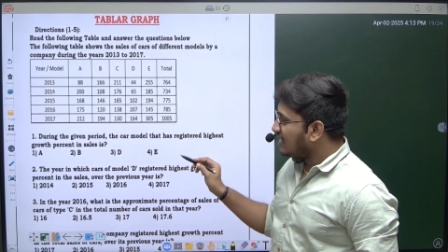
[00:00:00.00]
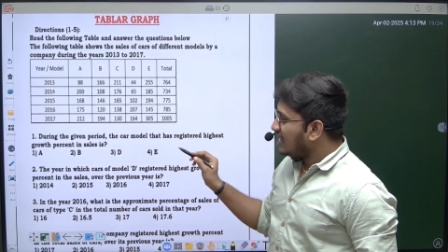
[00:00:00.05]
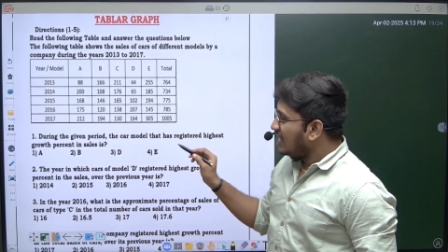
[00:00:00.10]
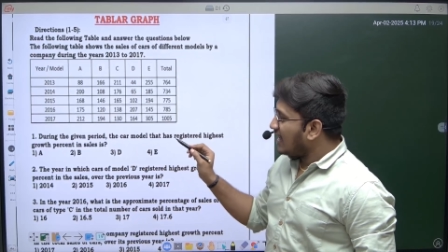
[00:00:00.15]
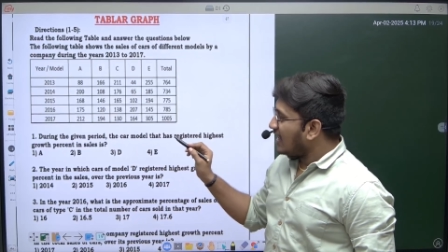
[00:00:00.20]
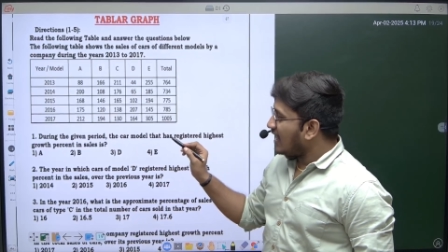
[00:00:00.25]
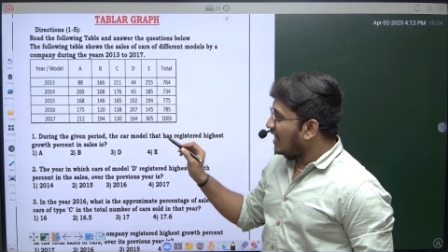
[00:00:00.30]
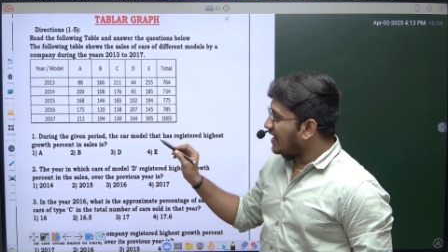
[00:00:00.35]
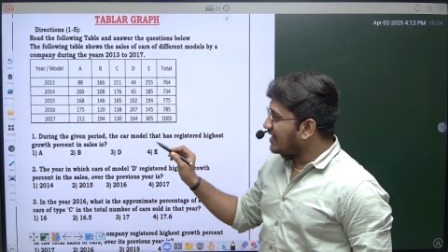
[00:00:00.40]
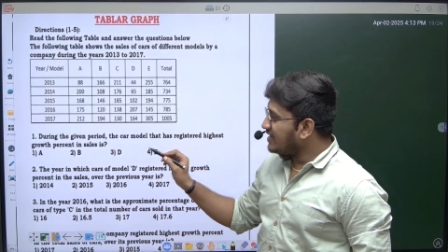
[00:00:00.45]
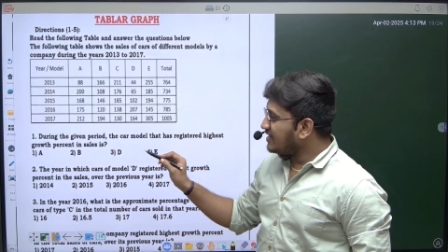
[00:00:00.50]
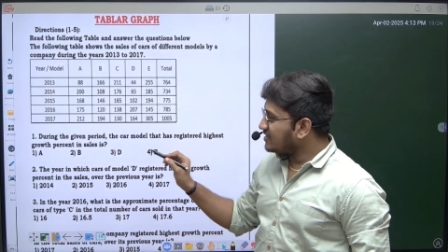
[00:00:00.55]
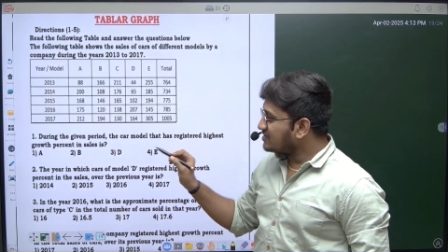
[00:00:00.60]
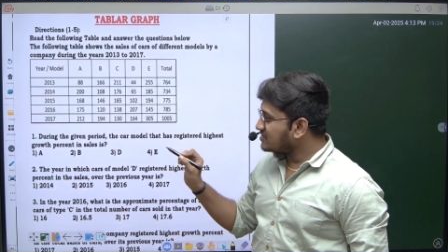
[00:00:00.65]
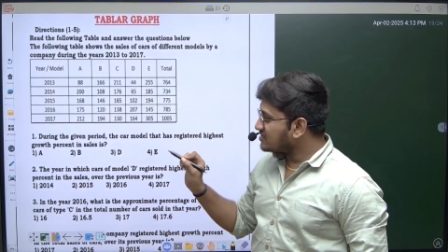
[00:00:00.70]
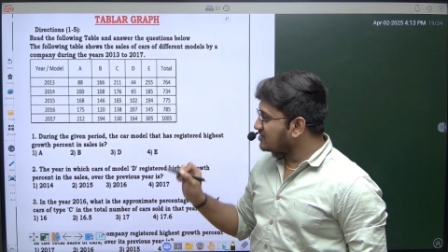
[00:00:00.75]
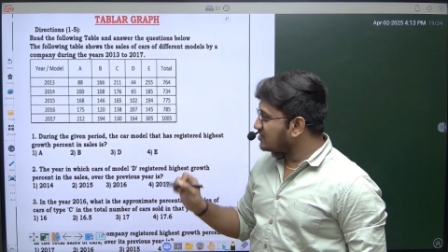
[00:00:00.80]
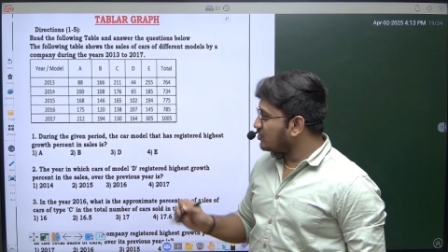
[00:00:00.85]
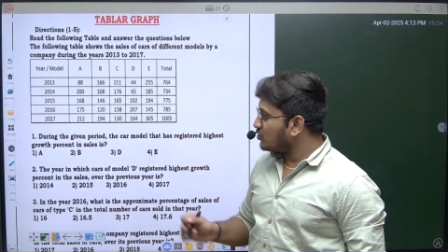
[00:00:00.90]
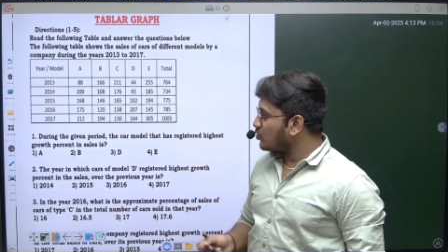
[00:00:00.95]

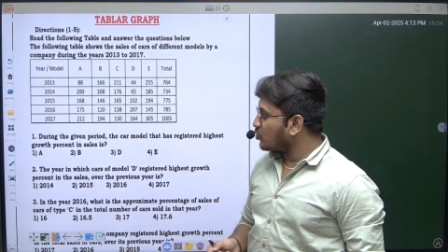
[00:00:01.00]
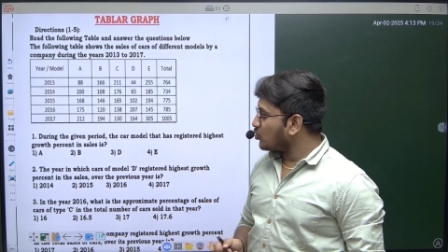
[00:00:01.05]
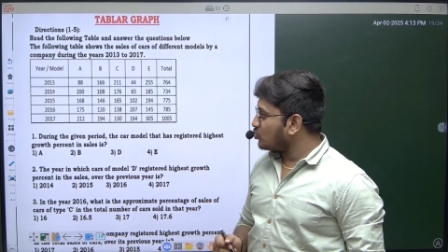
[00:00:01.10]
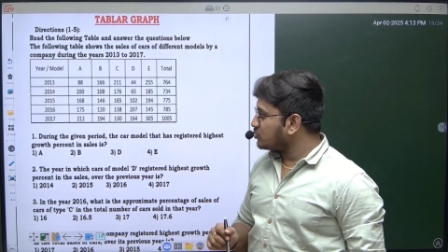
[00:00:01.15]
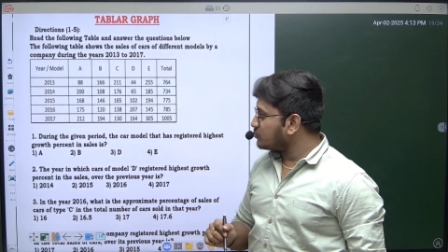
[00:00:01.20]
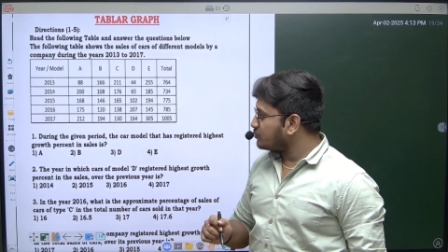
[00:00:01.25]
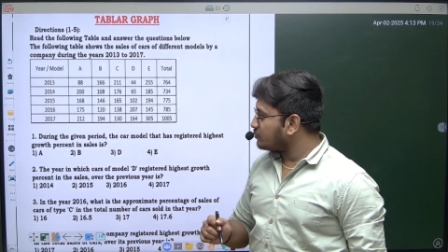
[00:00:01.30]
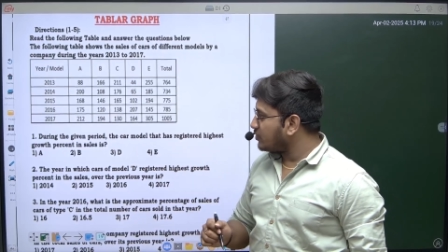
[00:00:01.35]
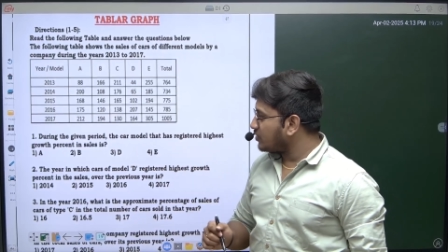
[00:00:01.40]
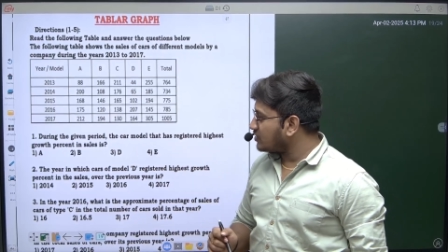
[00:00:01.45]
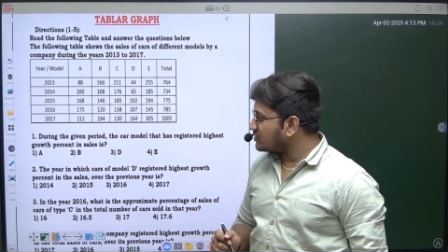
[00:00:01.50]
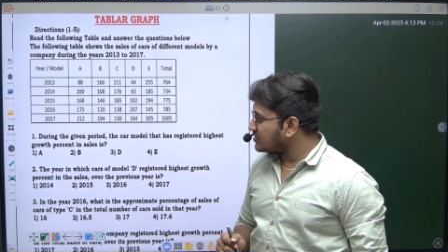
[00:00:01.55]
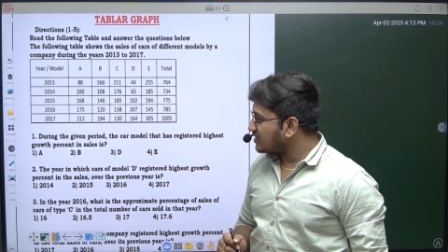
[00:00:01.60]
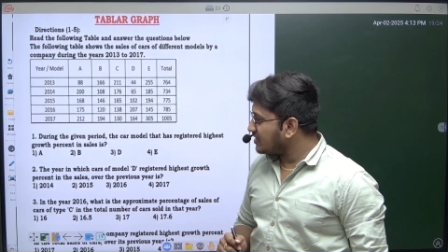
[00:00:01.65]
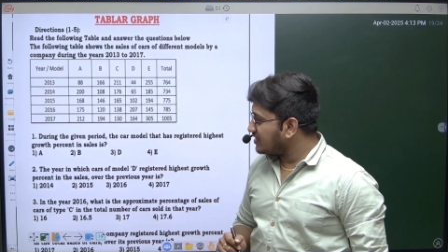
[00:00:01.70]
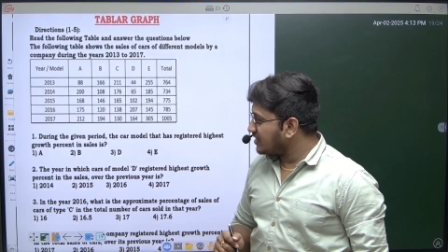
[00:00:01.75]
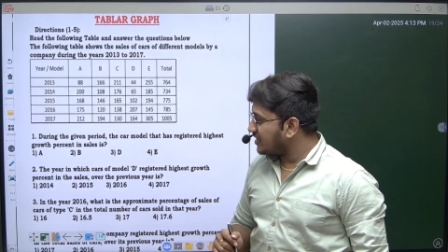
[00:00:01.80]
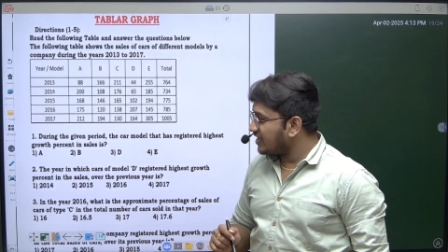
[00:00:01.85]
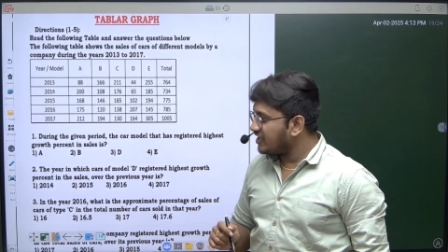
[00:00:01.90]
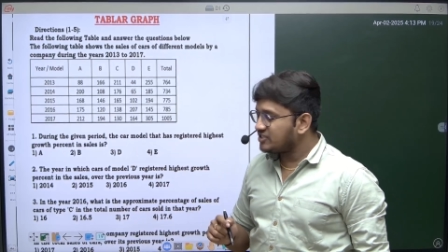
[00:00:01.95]
highest growth
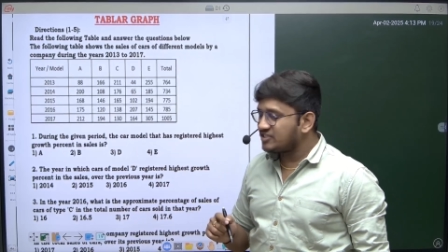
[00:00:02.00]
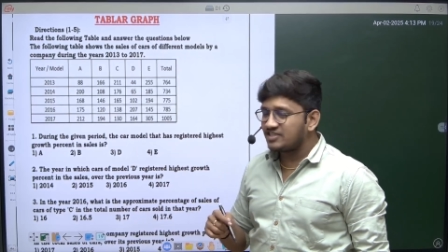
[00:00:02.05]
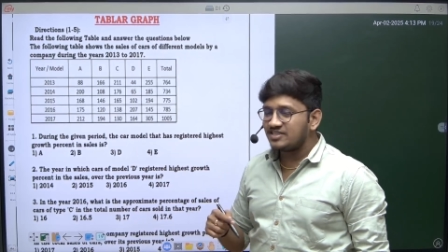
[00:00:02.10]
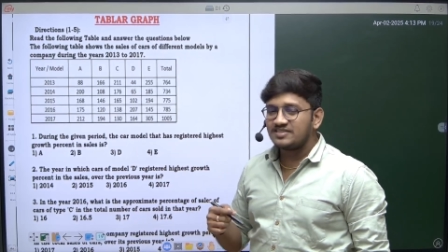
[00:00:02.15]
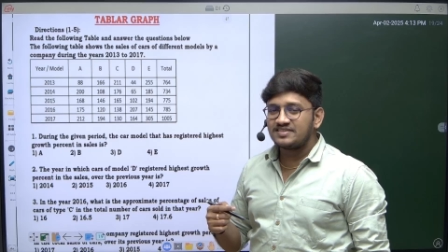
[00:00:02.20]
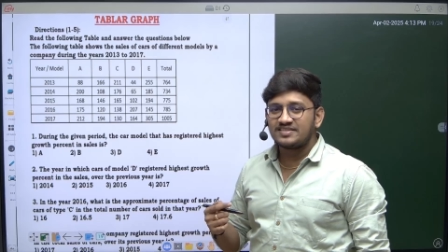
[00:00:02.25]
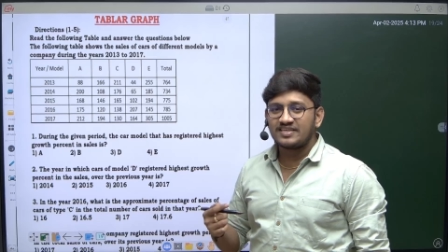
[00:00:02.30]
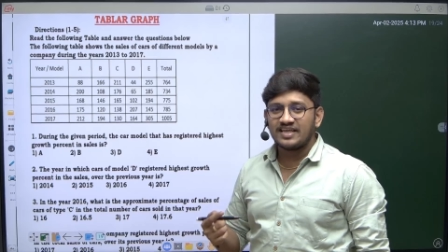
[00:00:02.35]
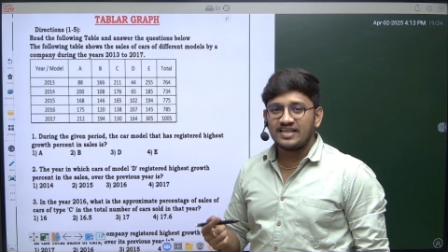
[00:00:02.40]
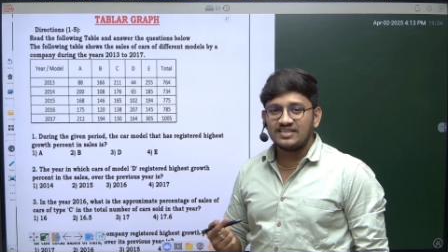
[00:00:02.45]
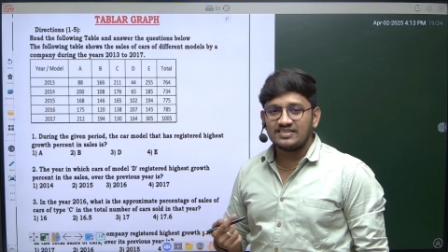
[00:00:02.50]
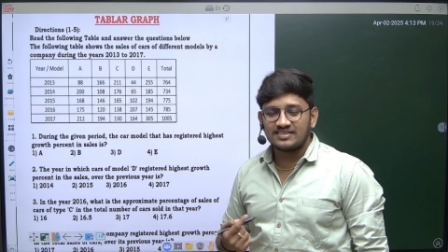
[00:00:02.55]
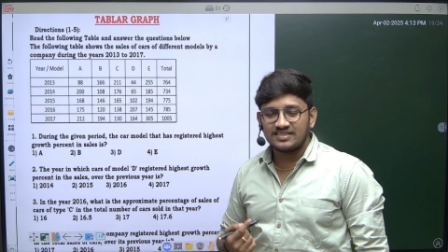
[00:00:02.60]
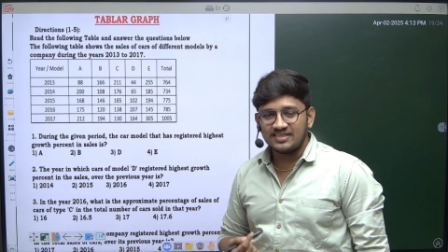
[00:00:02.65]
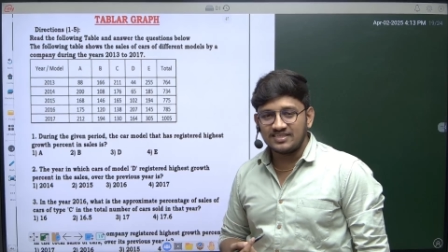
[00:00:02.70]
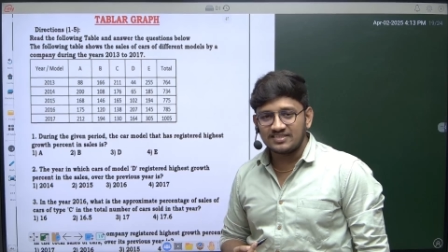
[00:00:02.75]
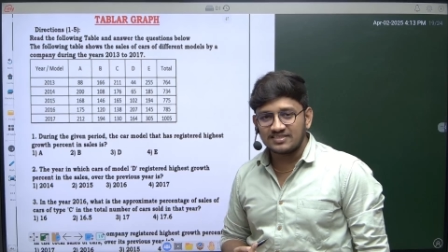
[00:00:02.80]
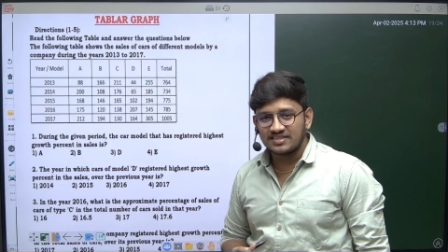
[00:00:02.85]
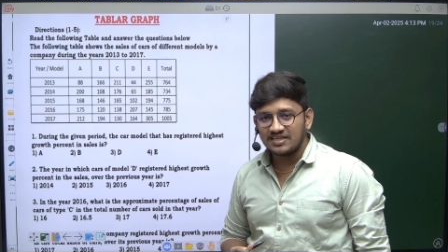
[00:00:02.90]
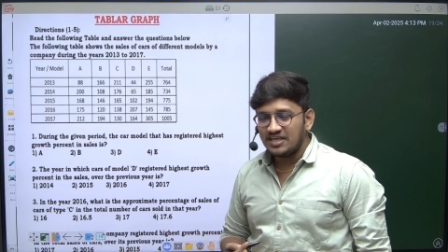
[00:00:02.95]
percentage in sales
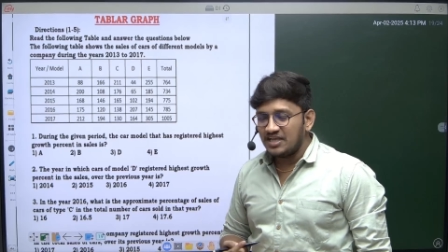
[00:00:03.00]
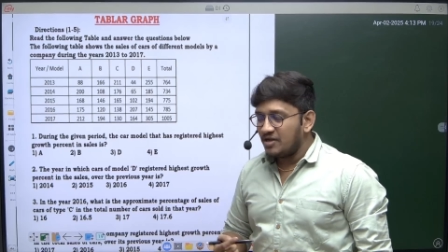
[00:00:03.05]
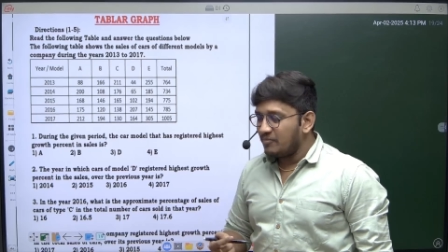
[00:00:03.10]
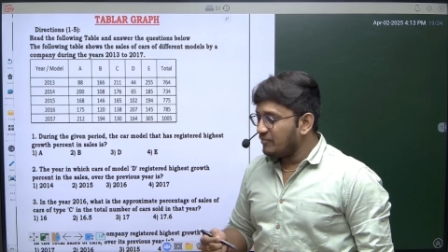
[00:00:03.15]
is,